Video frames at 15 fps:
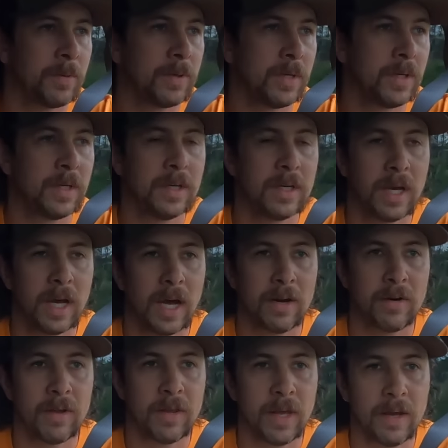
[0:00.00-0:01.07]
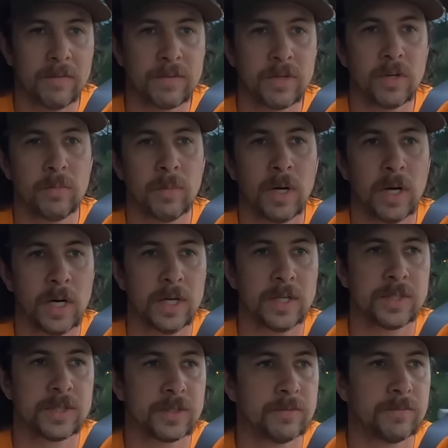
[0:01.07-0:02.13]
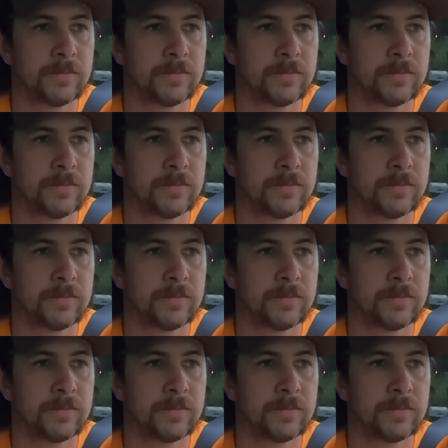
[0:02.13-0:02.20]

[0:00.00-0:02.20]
I'd rather have too much,